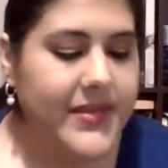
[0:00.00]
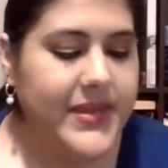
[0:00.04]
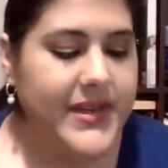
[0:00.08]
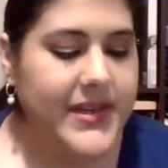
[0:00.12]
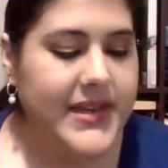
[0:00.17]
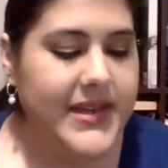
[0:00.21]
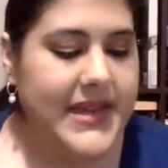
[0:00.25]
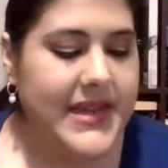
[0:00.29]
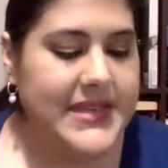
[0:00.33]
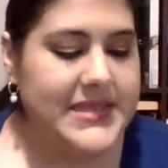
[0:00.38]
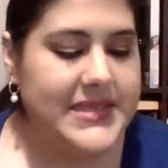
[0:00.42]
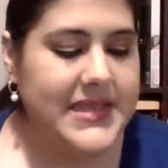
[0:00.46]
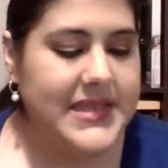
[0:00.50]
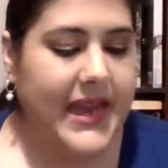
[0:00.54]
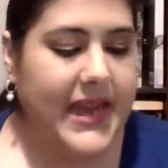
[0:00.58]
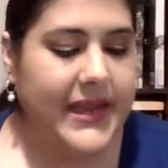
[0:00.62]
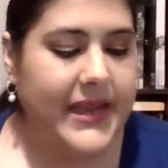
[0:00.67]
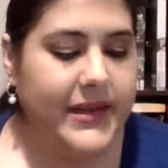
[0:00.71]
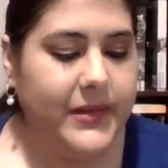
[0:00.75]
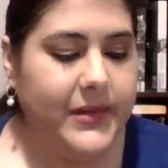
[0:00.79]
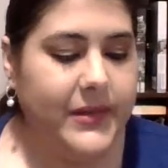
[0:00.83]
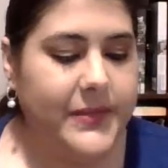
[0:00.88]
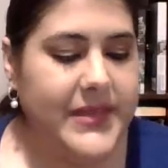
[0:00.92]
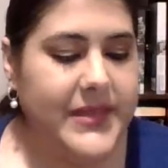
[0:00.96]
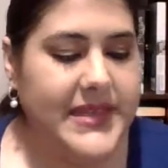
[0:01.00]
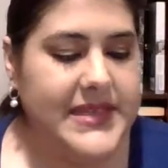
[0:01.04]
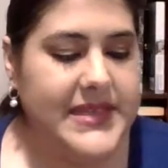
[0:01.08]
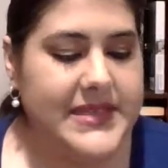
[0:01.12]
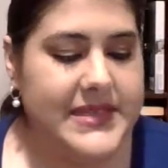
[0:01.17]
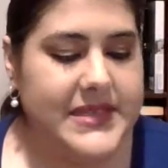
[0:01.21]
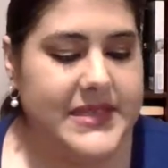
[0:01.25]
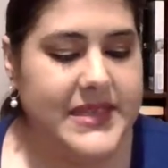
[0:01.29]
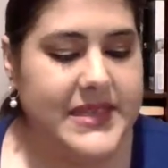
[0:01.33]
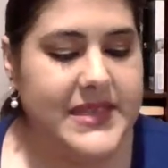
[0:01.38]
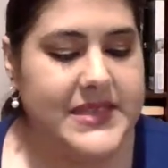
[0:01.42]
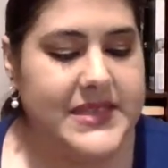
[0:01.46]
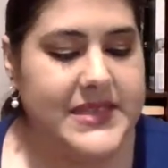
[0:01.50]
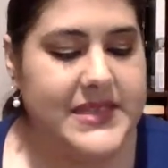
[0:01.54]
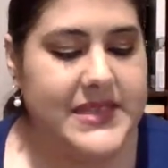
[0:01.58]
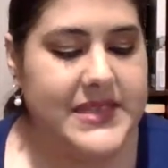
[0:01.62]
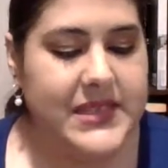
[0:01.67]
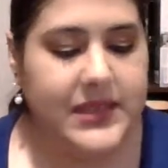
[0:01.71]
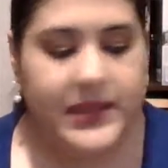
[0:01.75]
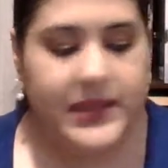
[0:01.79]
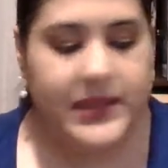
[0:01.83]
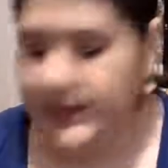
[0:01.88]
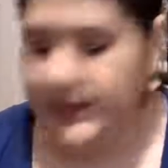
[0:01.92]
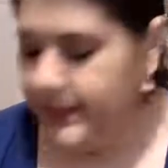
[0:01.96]
The next item is the
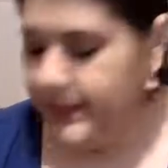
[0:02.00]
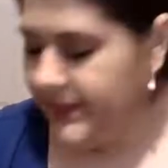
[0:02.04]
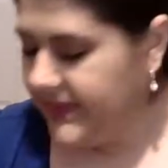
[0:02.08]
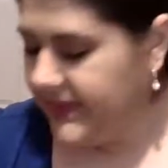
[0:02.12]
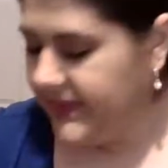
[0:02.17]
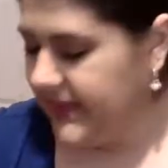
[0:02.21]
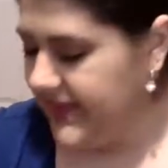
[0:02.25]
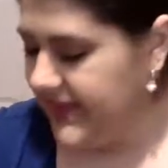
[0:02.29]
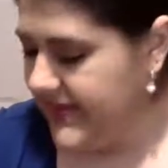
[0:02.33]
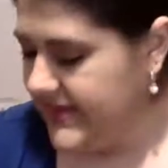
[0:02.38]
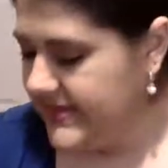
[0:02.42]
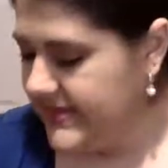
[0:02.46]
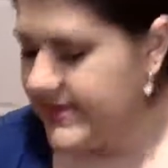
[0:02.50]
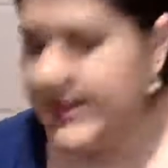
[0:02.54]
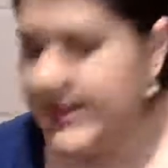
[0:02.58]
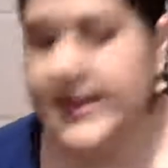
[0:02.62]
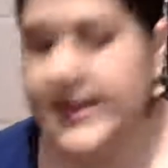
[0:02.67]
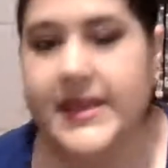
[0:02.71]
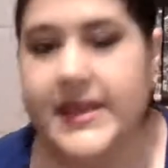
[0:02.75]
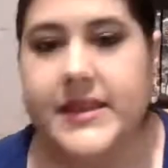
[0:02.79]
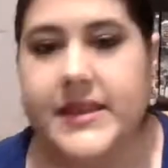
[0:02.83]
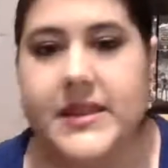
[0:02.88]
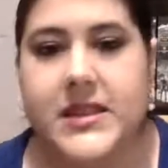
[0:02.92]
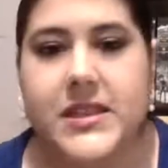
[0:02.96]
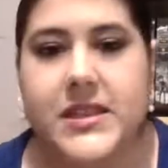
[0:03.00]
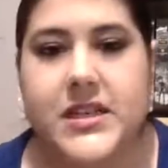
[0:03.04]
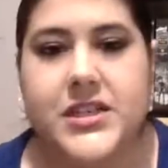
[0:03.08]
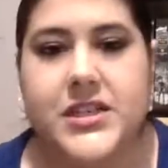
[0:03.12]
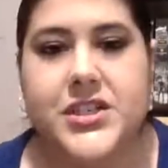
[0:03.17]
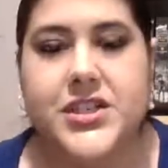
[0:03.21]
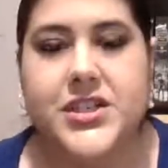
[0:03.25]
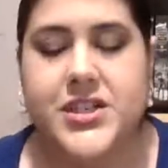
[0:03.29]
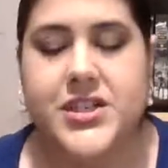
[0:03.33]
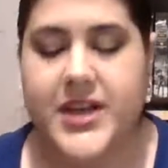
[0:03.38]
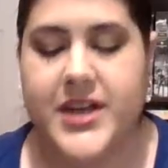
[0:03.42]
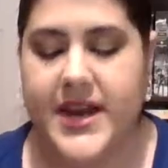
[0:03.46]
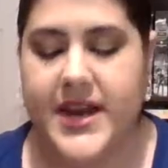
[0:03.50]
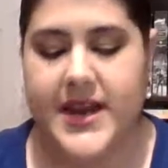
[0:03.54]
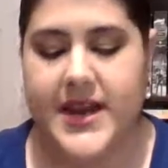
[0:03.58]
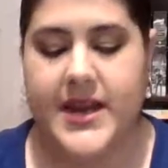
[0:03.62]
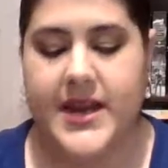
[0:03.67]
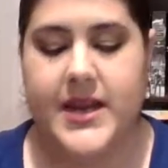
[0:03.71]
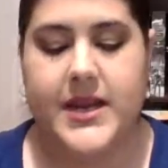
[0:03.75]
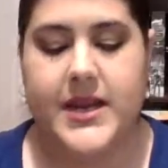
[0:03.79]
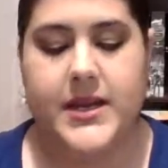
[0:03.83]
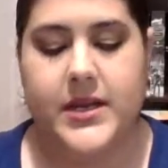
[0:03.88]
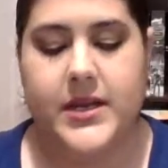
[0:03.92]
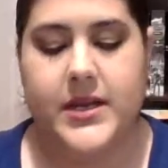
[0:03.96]
Stila Lip Glaze in the
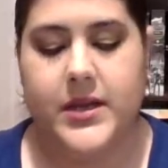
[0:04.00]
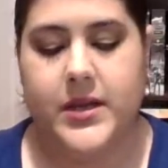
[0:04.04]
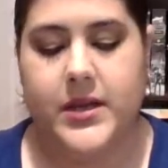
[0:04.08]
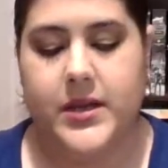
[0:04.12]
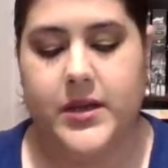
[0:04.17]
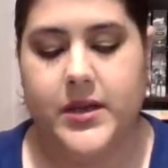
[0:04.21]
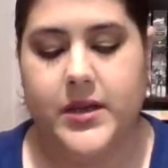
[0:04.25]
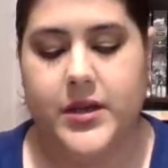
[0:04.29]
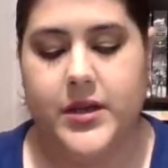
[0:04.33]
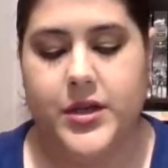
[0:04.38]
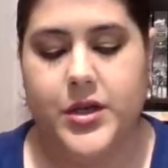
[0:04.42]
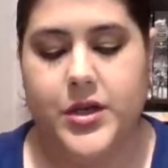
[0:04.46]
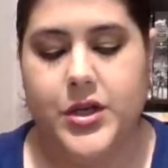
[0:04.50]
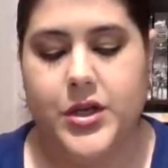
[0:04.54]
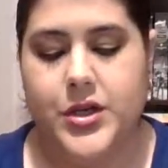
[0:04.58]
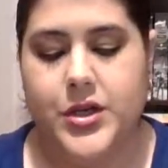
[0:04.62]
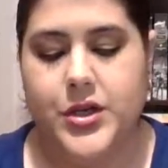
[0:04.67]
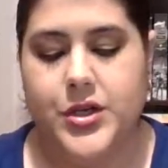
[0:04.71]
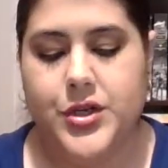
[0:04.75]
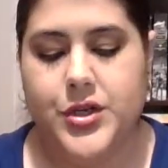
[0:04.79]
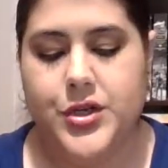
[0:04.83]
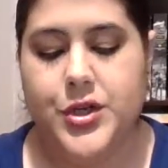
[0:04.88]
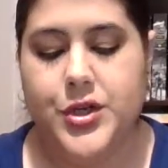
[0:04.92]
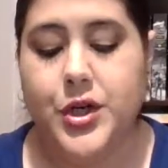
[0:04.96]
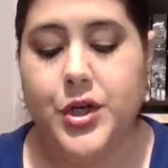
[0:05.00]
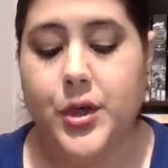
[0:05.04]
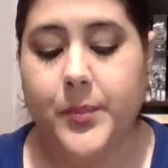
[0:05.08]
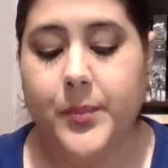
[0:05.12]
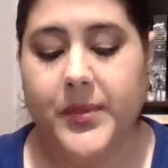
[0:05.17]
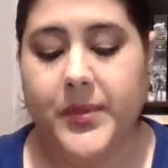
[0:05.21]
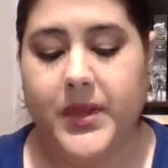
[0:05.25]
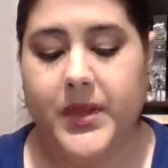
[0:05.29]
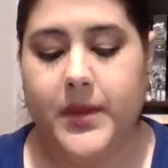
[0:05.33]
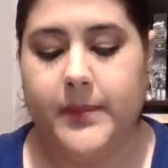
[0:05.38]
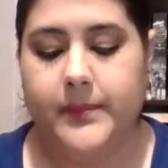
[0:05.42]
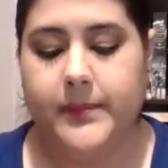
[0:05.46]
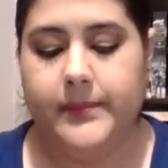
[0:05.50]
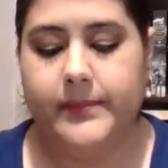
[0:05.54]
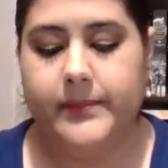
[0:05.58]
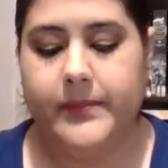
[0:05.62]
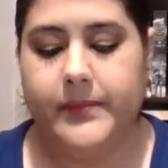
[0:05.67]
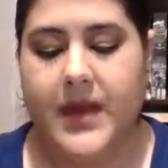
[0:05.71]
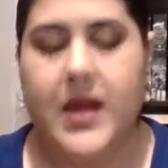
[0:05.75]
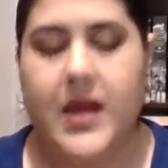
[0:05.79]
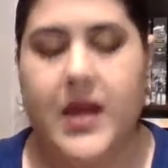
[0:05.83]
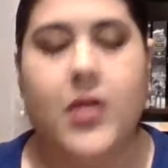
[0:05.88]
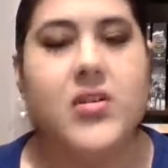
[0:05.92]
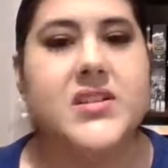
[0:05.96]
shade Sugar Plum.
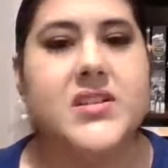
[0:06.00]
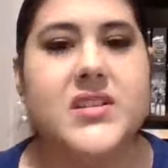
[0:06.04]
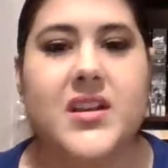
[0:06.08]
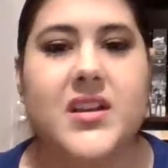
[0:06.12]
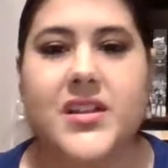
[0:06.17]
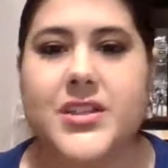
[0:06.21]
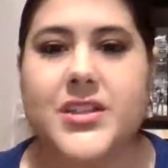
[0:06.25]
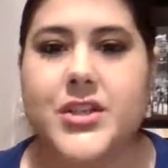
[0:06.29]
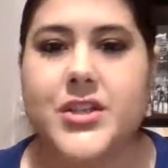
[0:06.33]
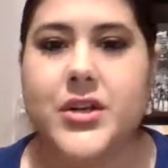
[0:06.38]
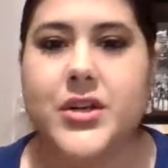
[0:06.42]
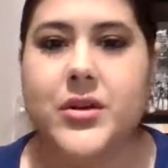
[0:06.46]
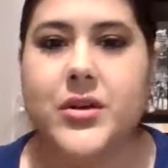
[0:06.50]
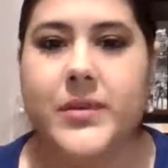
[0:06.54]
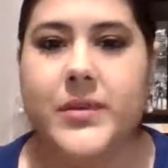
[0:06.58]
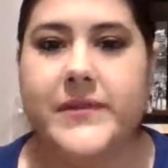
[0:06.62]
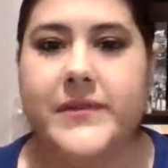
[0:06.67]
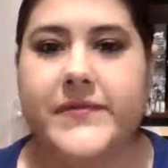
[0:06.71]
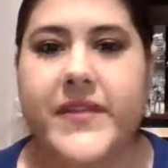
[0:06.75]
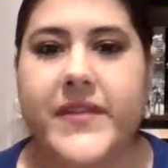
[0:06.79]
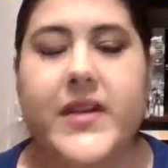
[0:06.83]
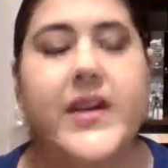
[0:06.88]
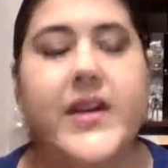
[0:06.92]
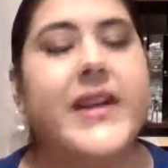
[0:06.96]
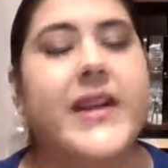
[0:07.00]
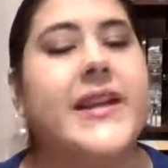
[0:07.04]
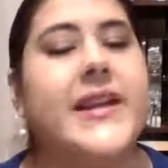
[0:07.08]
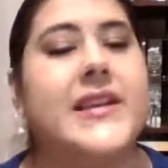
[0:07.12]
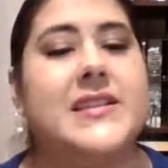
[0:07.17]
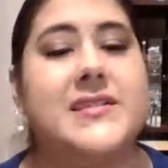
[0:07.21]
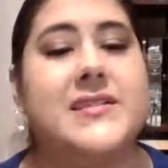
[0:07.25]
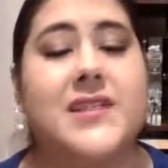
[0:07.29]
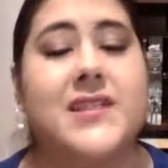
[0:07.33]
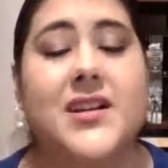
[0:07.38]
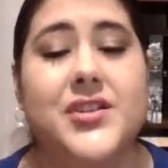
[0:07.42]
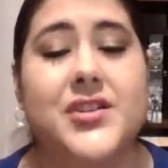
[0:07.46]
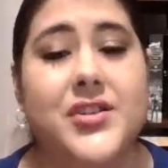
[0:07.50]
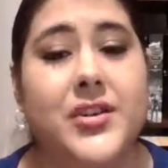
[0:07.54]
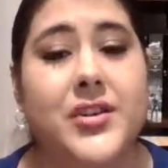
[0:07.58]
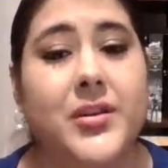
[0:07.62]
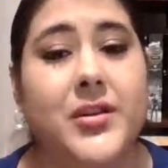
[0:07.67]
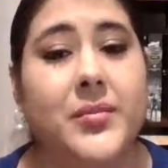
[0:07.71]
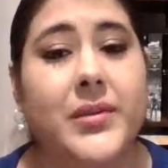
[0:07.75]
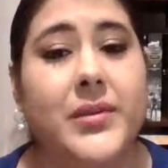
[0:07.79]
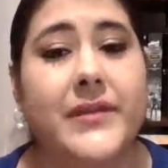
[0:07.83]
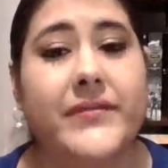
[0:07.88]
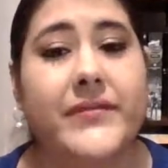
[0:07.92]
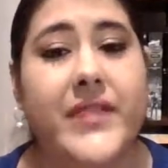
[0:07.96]
I always call it Sugar Plum Fairy. It is not
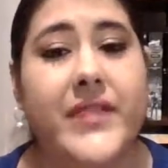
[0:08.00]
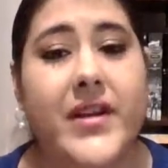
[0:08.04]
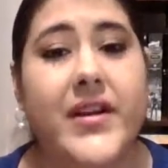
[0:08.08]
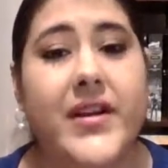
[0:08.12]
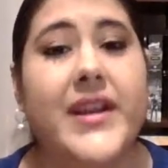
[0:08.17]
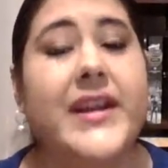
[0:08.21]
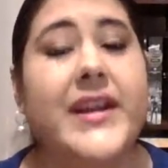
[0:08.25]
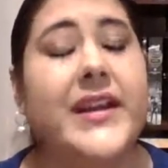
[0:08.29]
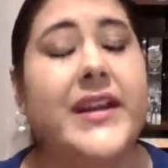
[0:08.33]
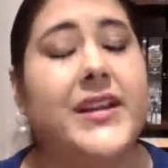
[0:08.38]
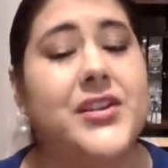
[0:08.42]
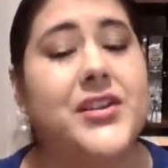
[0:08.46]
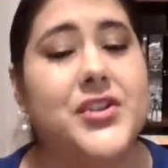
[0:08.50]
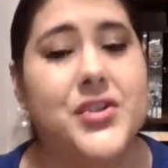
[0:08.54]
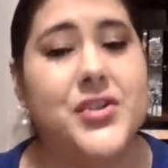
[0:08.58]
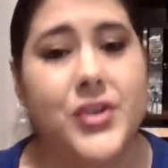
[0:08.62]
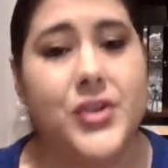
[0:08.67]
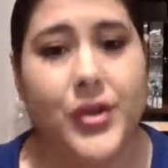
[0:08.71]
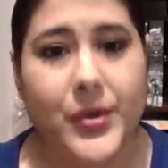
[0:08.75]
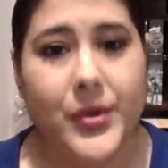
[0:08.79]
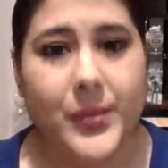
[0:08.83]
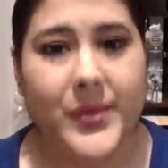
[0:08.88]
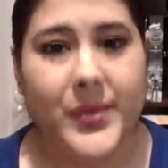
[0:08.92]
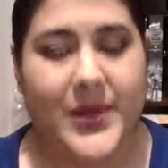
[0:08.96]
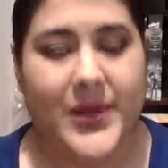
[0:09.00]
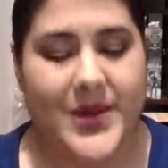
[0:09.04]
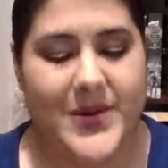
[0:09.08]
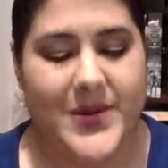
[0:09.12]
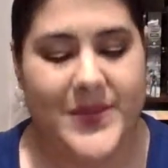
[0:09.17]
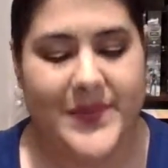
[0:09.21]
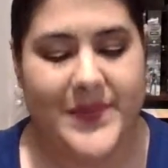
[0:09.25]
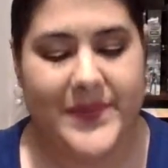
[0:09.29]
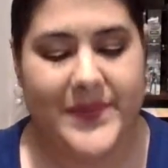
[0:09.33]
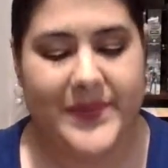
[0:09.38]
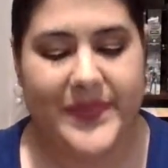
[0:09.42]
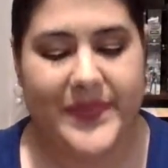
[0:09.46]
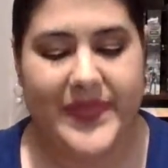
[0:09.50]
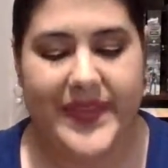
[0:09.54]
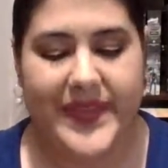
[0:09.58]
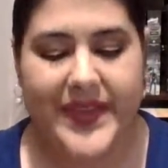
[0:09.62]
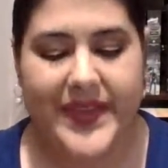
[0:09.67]
Sugar Plum Fairy. It is Sugar Plum.